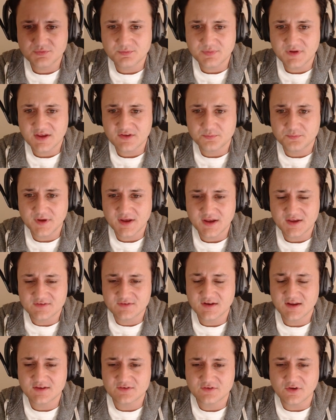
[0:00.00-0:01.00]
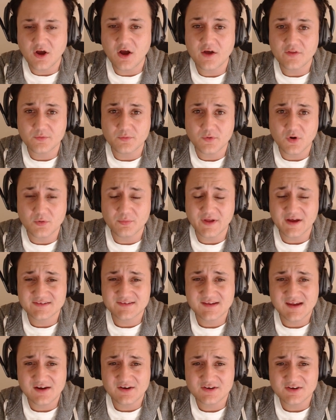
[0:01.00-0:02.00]
be as big as it is on the Roblox
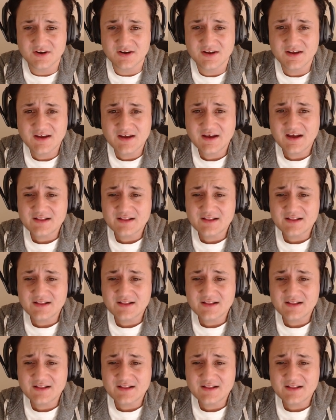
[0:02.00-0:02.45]
character.